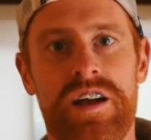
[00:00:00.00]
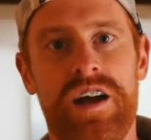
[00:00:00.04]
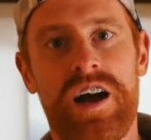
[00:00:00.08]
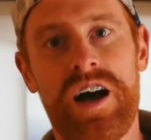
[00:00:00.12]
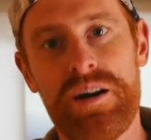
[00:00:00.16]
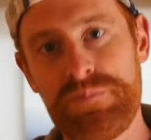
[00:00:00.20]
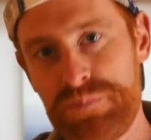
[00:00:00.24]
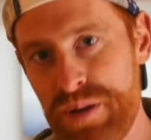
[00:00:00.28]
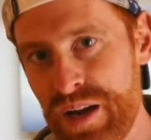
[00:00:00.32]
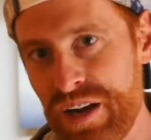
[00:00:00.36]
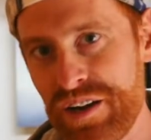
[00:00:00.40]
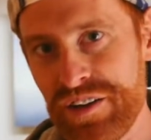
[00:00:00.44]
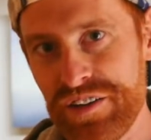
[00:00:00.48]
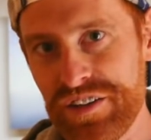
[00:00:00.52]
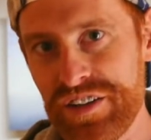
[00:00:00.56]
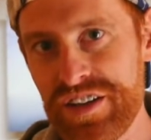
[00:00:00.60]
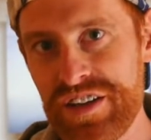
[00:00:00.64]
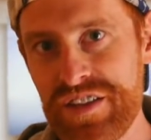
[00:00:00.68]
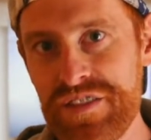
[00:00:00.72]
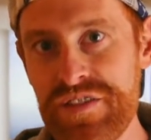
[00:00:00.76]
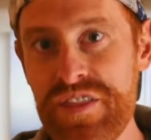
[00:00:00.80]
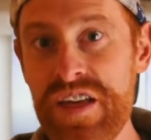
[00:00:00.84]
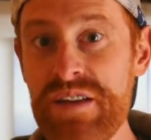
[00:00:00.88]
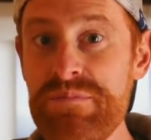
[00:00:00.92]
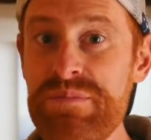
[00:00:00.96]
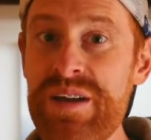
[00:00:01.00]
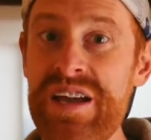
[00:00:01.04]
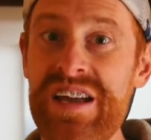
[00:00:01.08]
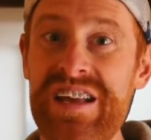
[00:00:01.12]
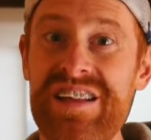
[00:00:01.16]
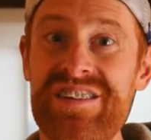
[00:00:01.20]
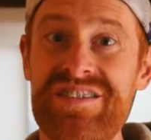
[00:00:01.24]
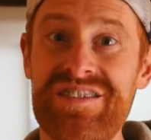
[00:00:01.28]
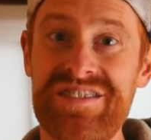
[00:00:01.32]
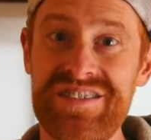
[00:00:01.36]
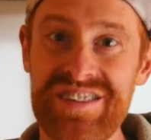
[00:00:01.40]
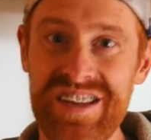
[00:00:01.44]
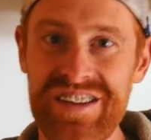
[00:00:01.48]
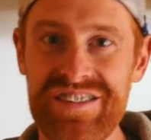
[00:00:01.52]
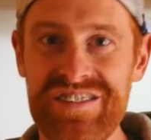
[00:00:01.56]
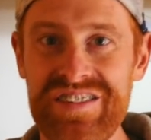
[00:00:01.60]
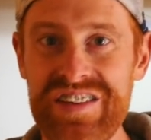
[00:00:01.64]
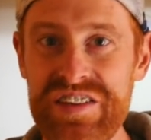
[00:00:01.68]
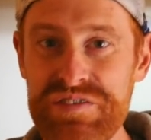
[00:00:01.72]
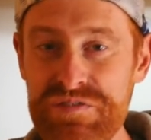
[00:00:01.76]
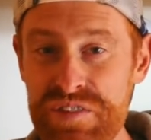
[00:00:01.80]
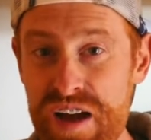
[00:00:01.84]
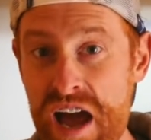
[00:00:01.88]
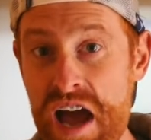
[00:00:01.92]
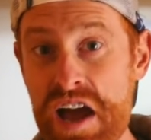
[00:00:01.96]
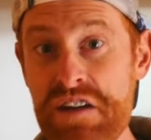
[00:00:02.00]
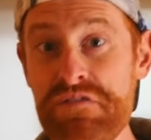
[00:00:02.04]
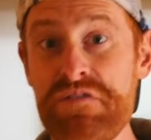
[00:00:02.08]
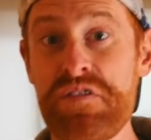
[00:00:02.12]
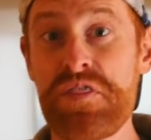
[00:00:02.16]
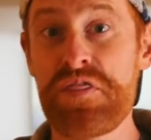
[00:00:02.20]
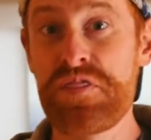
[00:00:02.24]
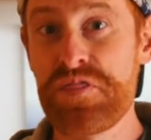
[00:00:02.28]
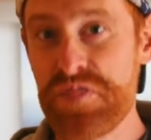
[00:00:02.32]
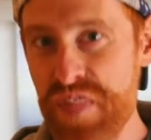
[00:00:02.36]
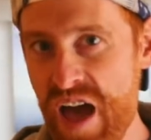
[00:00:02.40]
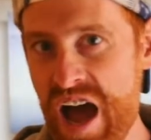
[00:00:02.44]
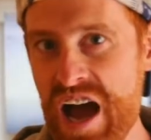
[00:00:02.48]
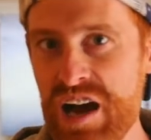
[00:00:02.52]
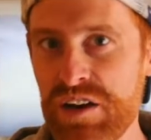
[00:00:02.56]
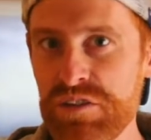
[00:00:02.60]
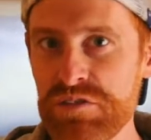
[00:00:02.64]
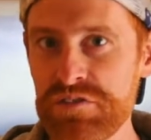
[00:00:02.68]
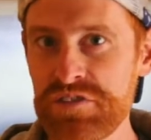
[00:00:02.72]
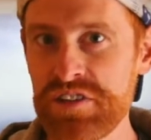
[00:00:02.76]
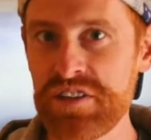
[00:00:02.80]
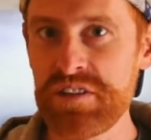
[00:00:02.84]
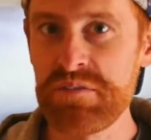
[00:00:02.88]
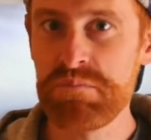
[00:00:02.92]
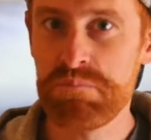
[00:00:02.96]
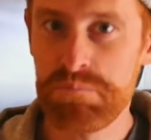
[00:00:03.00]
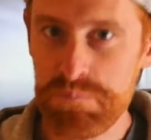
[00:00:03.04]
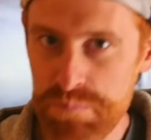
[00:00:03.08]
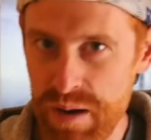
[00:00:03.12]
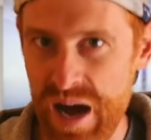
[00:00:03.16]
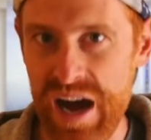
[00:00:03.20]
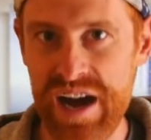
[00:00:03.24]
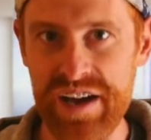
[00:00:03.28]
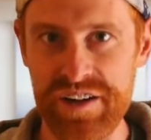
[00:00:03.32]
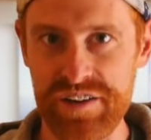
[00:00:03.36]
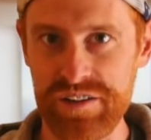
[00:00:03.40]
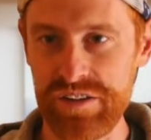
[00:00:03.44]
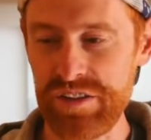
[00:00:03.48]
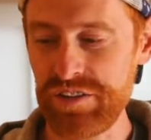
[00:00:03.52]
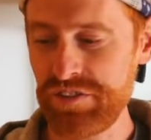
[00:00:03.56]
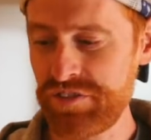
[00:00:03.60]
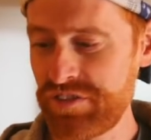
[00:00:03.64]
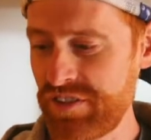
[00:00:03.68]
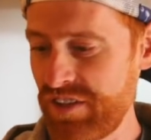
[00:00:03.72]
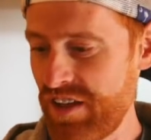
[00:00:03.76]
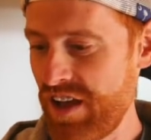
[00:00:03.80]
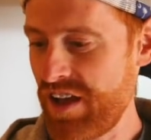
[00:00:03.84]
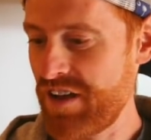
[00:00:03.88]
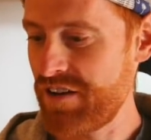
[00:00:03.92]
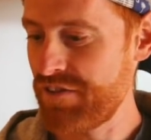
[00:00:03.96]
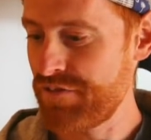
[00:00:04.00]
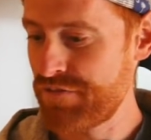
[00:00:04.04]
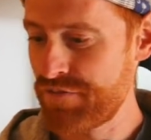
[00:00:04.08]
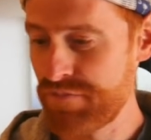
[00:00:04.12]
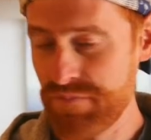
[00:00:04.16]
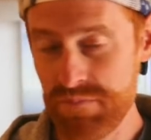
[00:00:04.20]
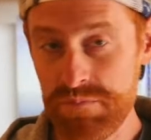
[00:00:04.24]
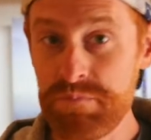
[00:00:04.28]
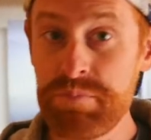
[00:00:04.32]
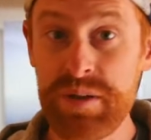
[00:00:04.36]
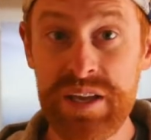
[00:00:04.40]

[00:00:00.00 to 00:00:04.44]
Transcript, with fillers: Apparently, they make sixty-five thousand bottles of